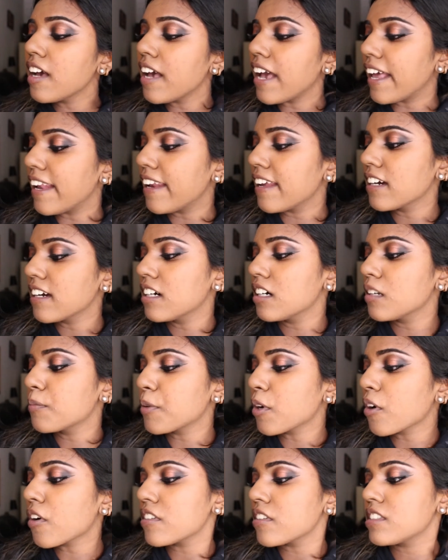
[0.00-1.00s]
Eylure
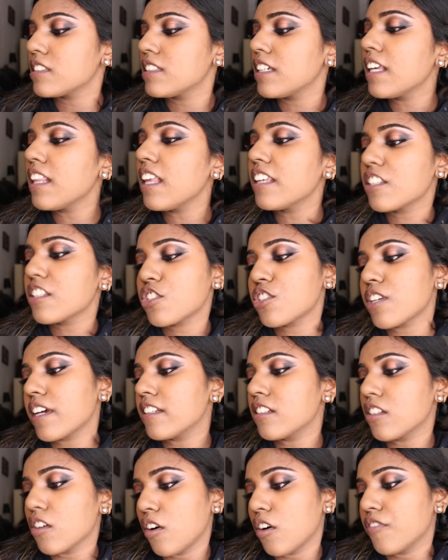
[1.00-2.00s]
Pro Conceal in the shade
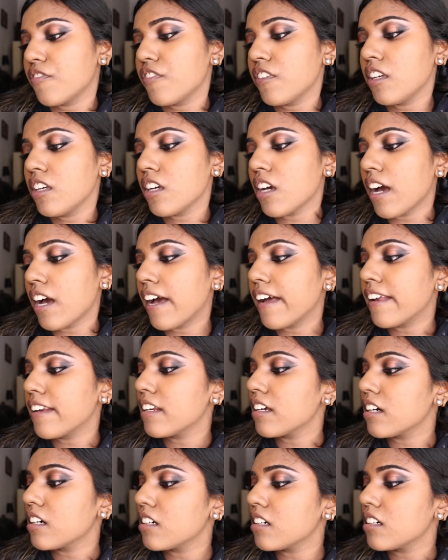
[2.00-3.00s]
Coffee. And
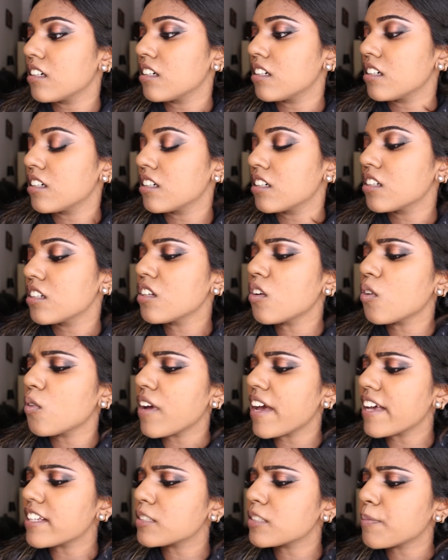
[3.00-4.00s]
no,
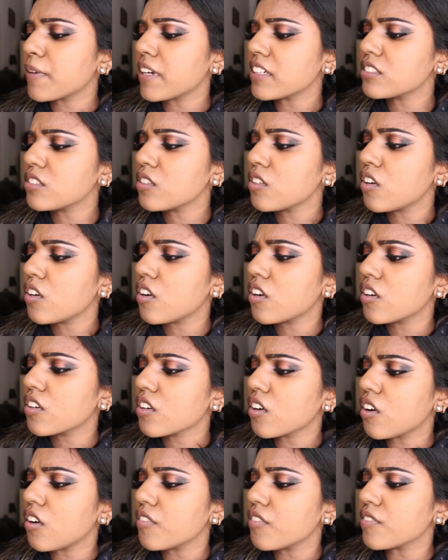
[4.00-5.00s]
Espresso or
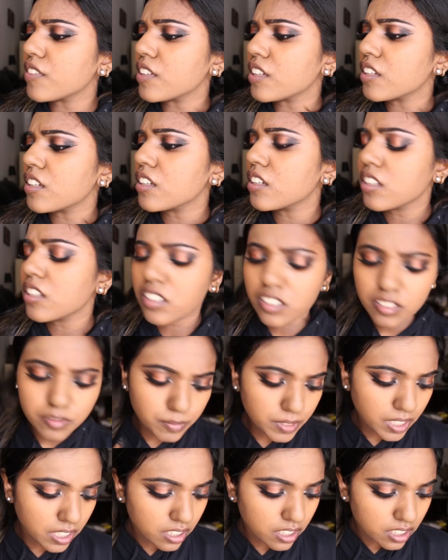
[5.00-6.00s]
Coffee?
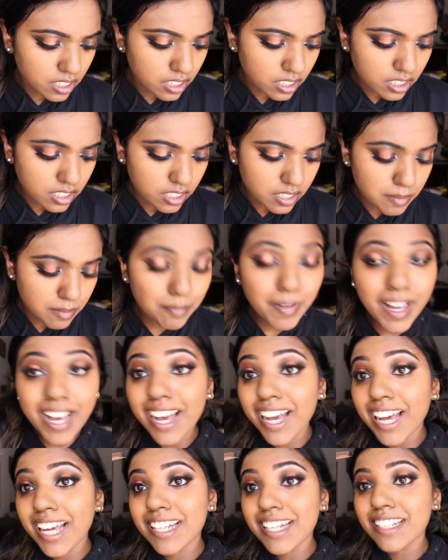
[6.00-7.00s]

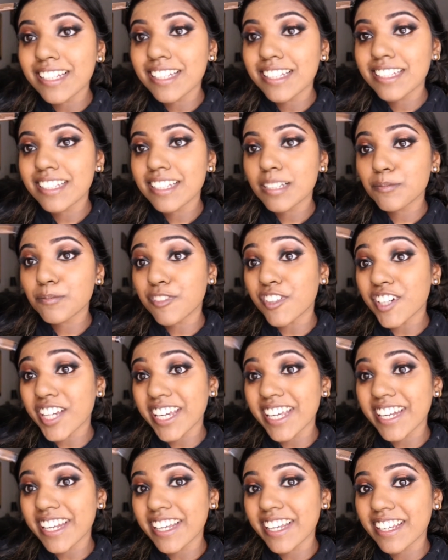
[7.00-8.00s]
Man, I'm
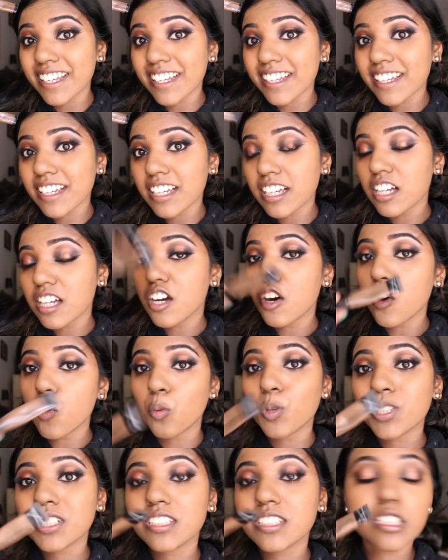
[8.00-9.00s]
forgetting.
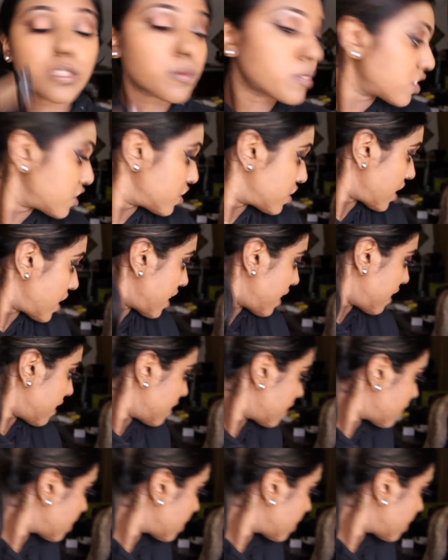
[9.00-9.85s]
What's this one shade?